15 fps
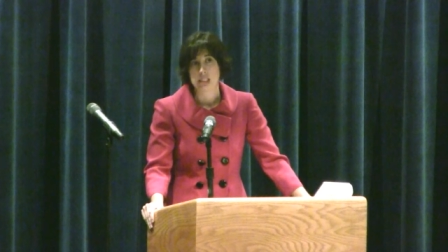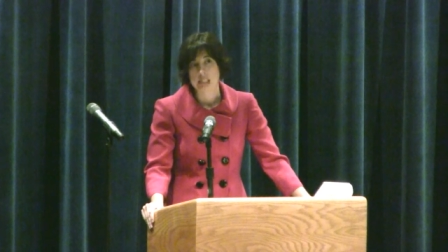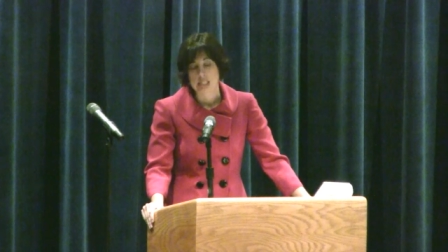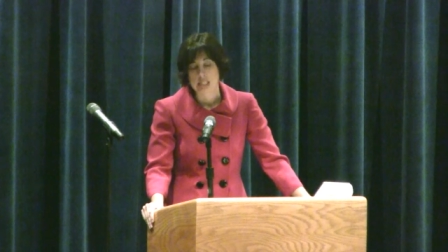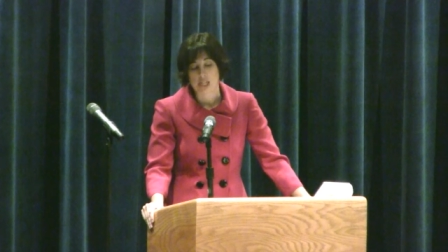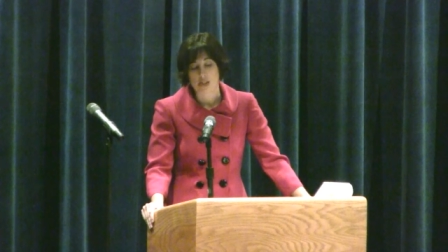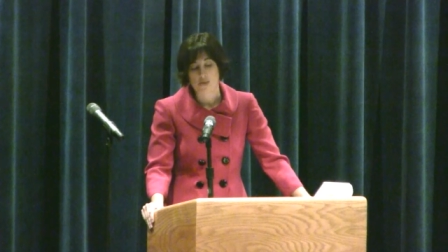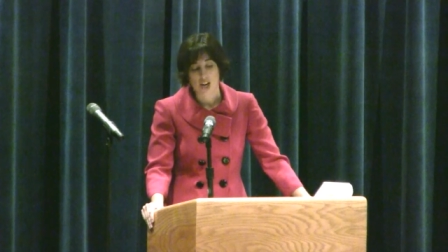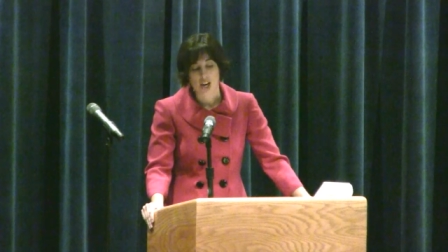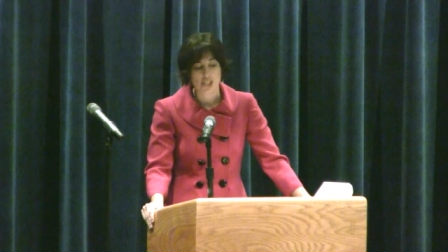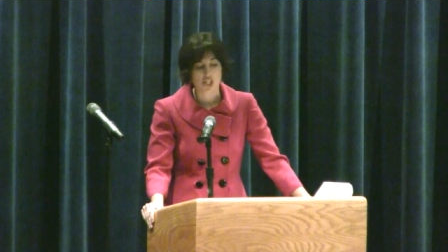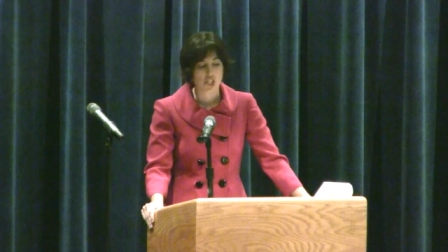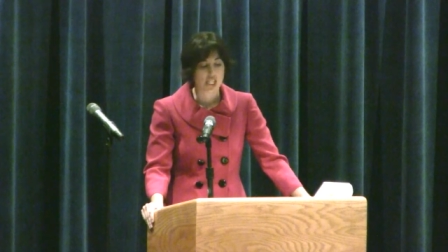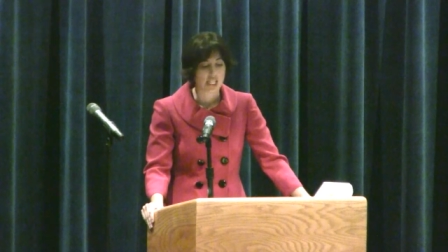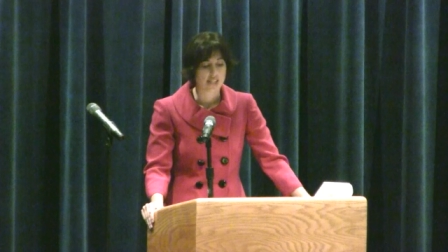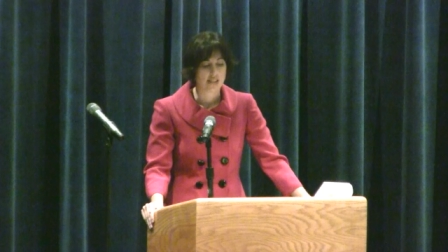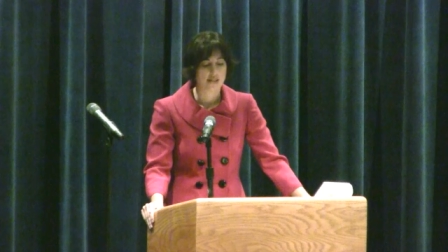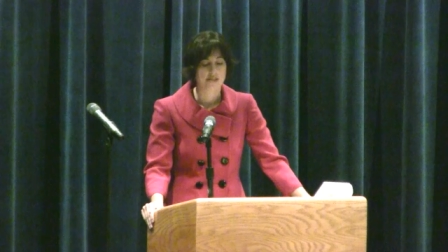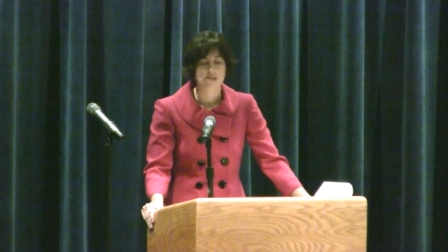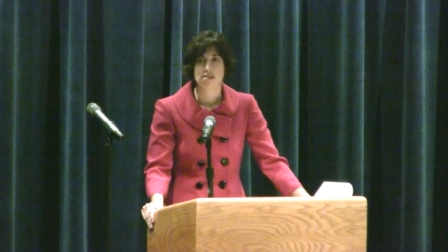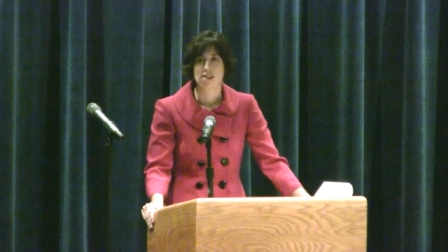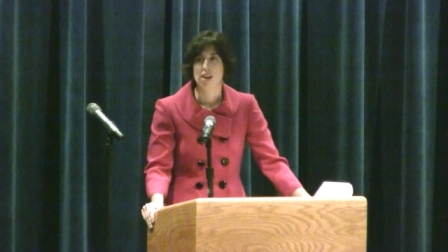
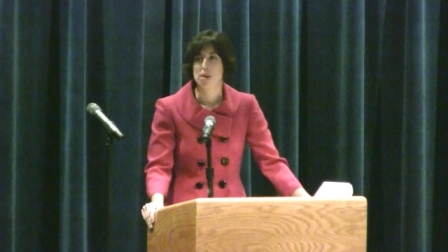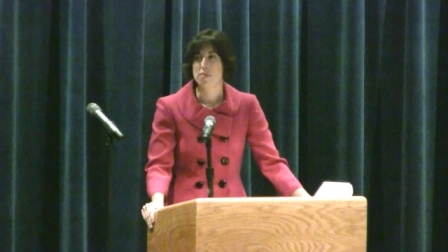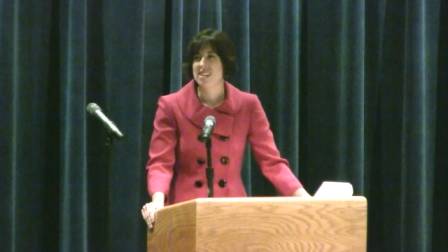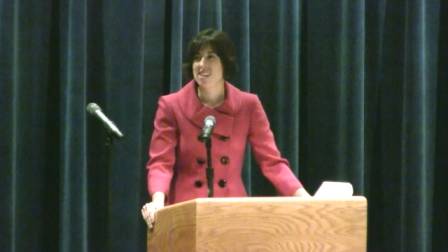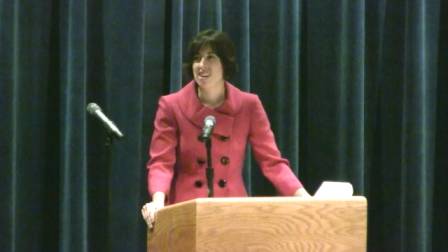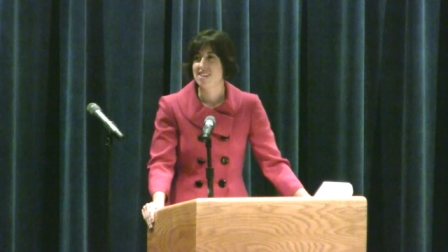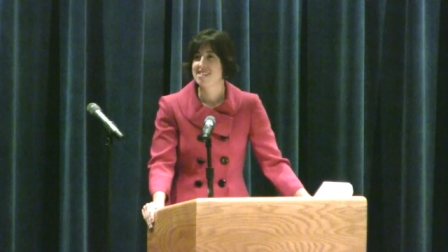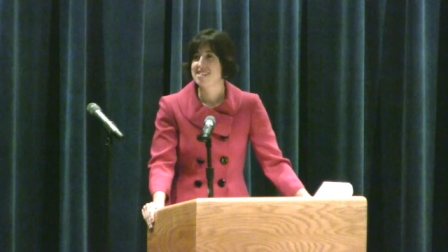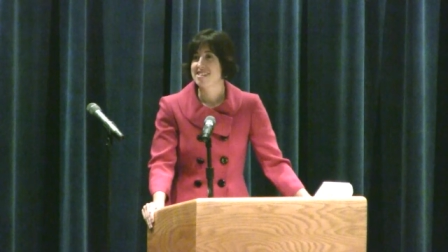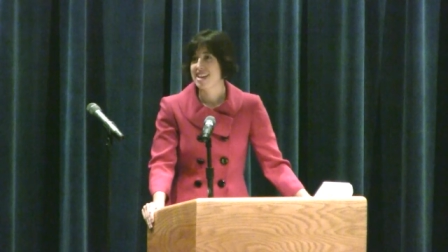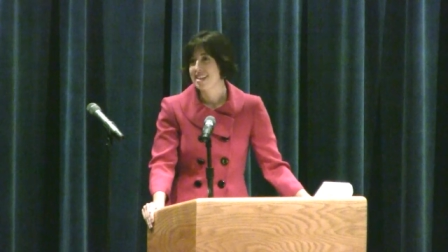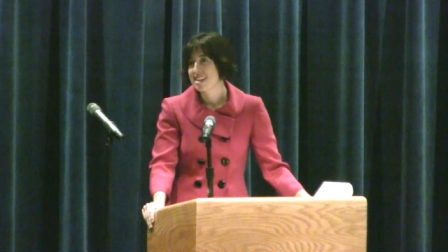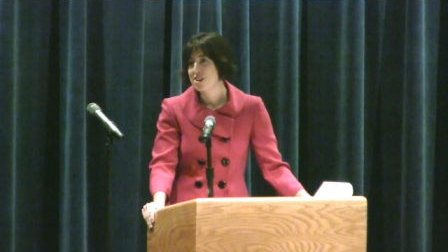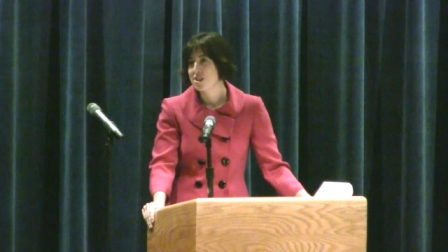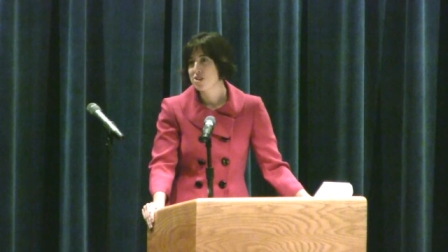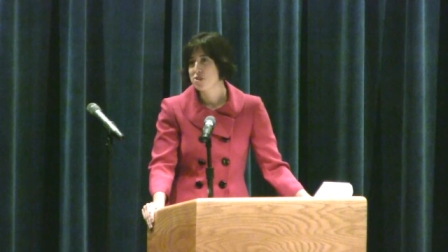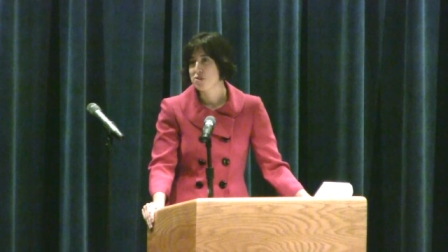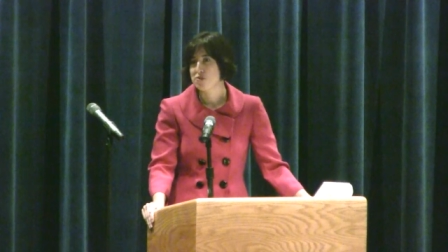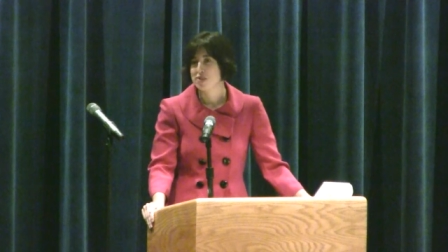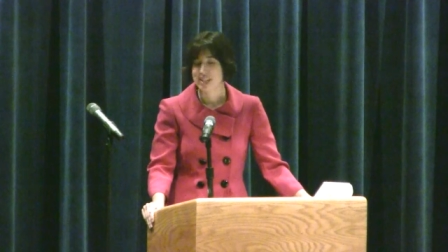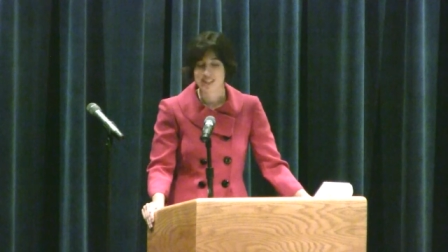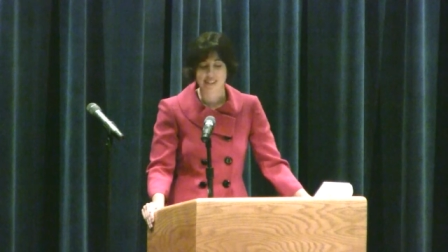self-conscious, a bit unsteady on your
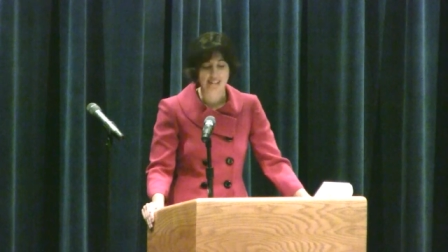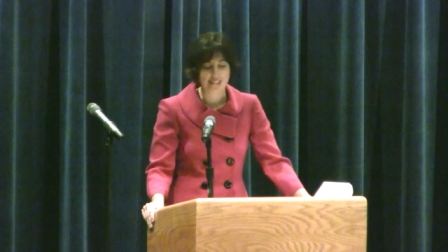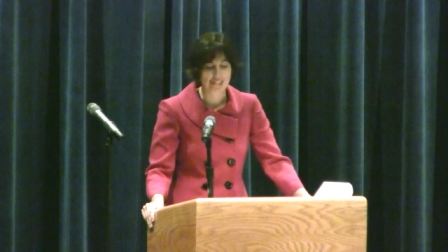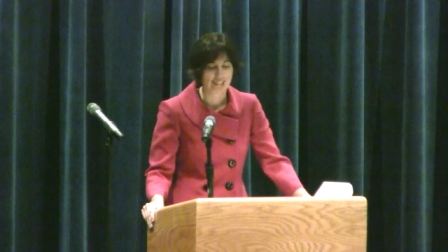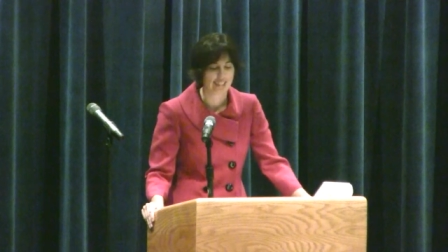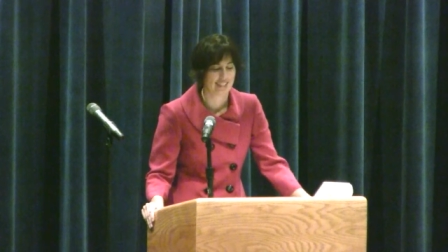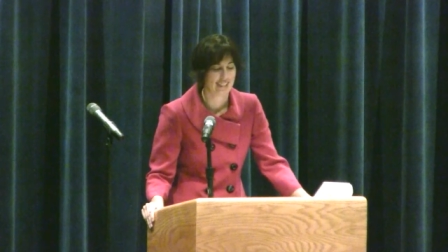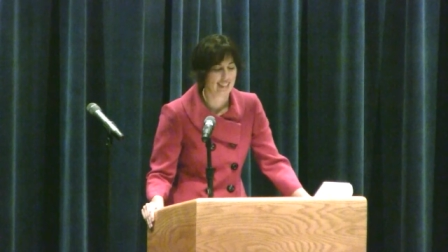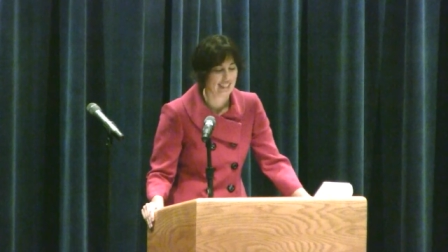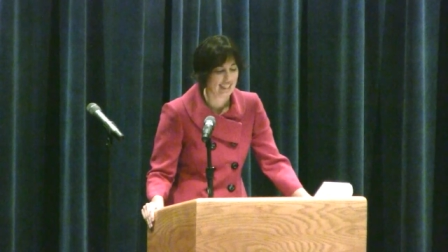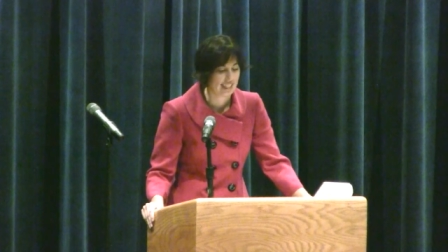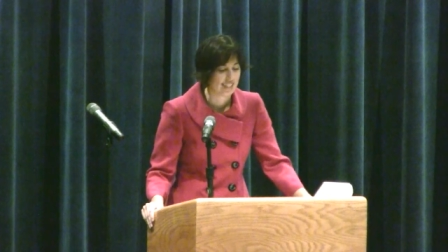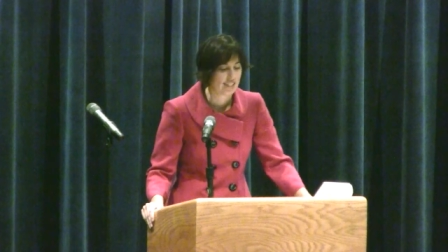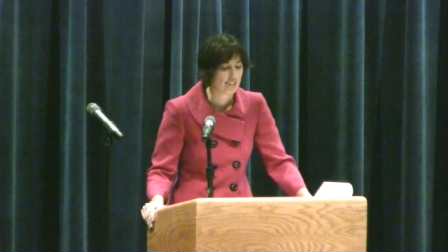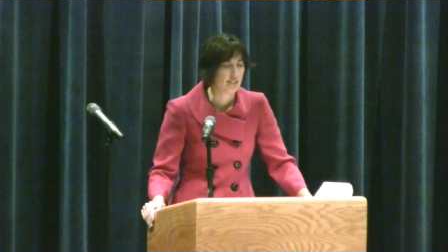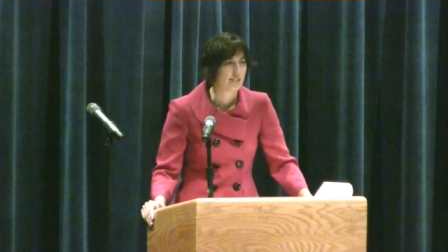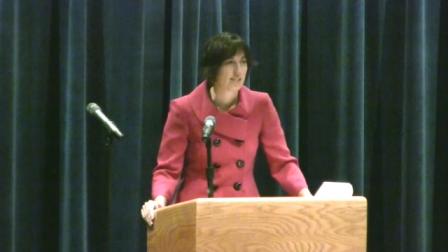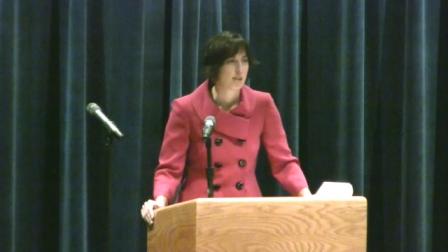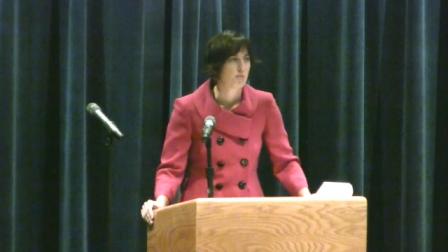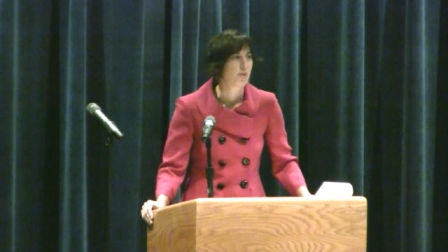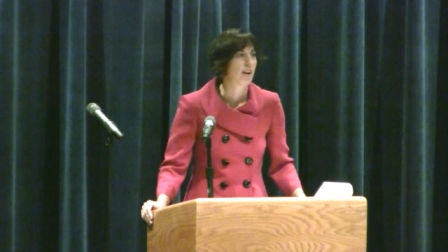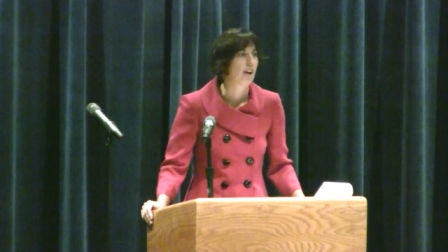feet,
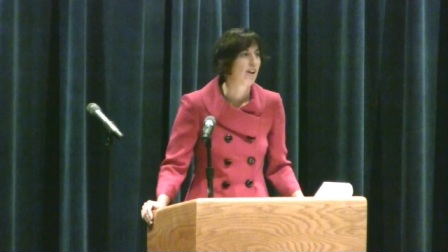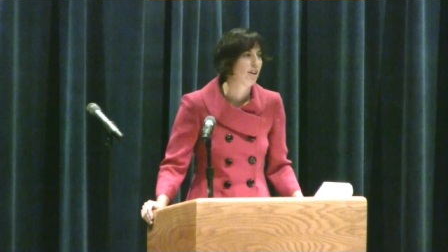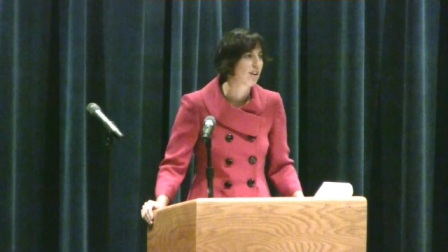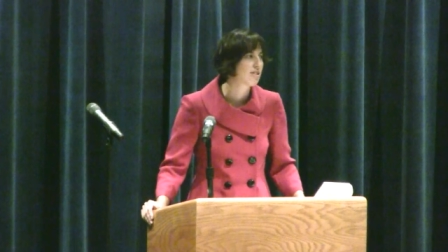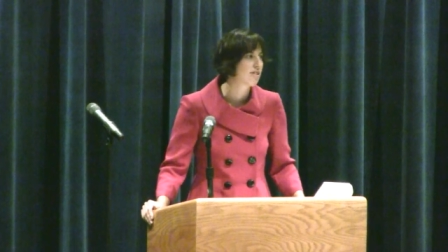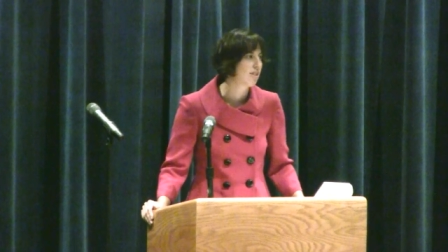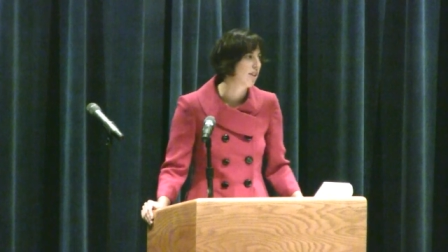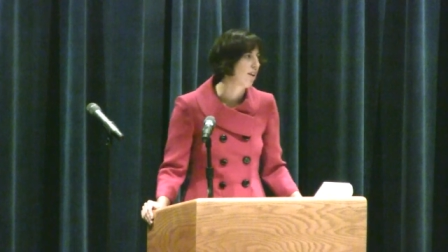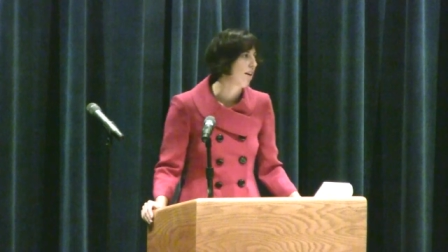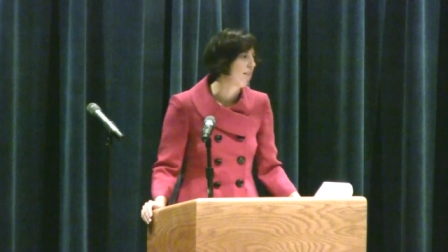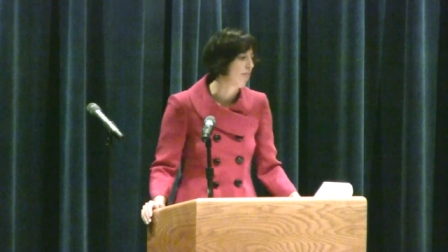tilting precariously